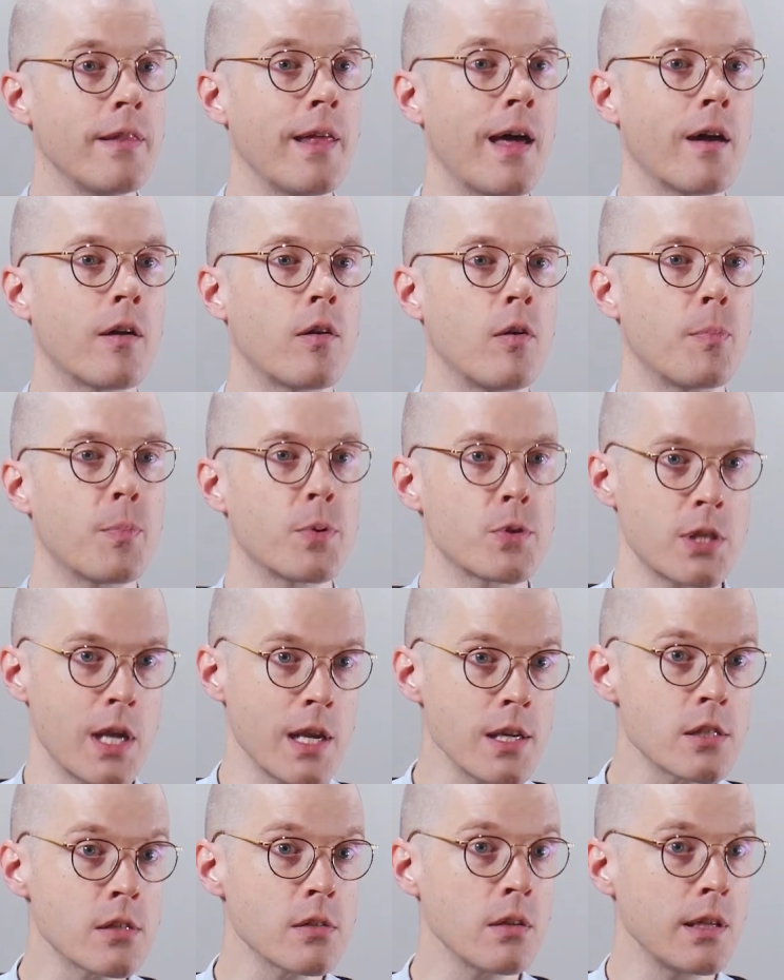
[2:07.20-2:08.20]
that could
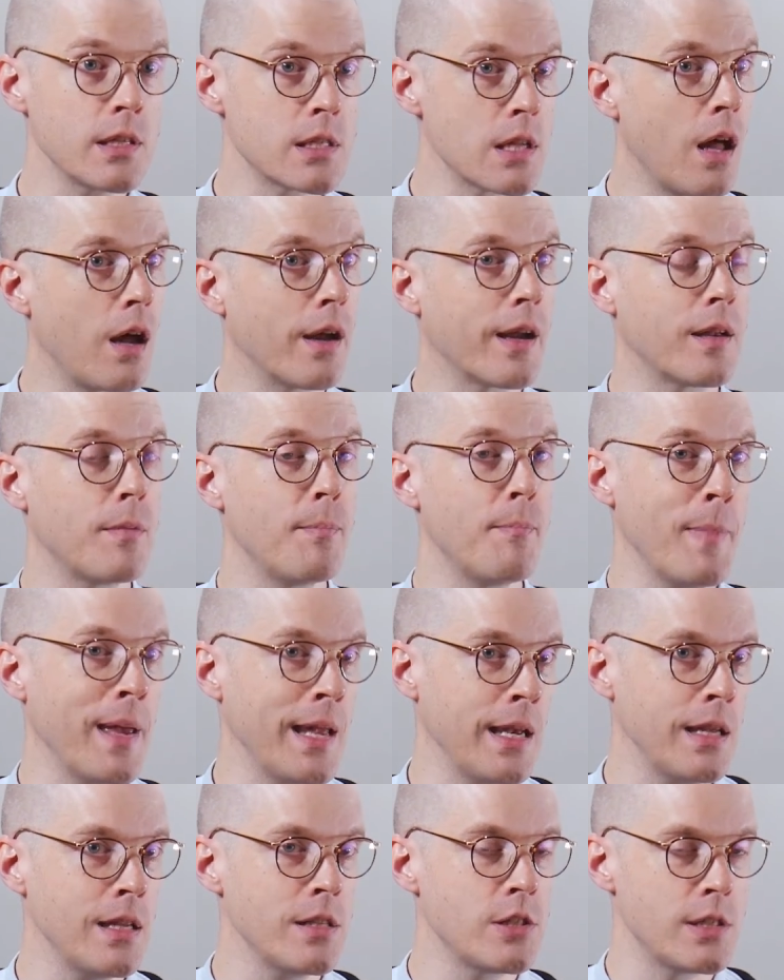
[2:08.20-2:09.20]
potentially target
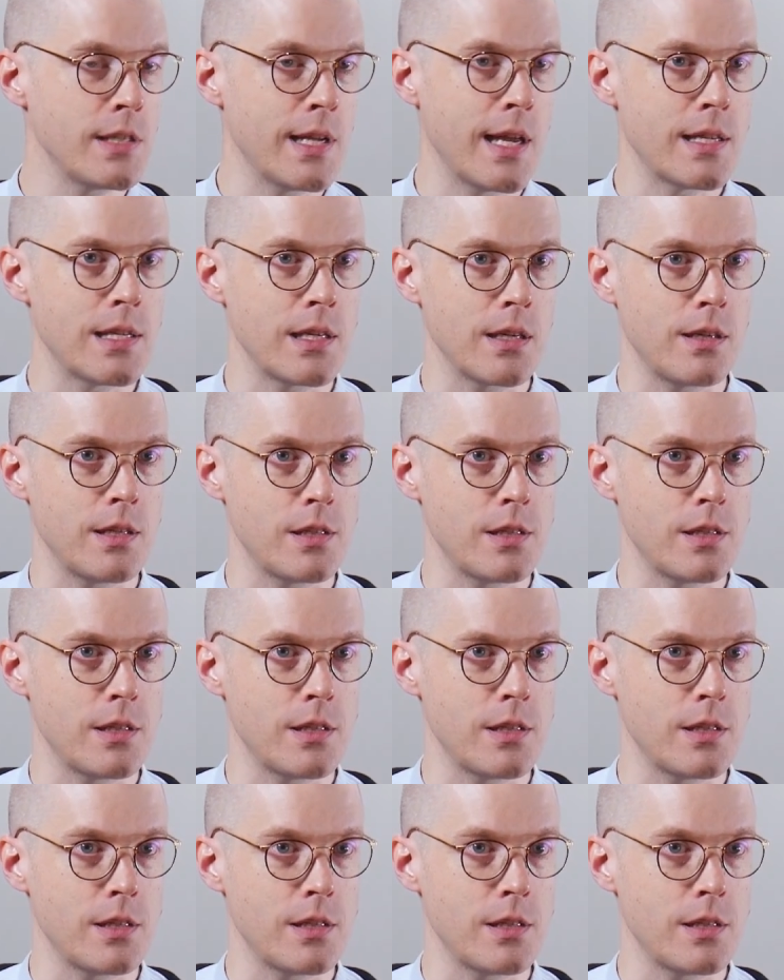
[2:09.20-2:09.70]
many genetic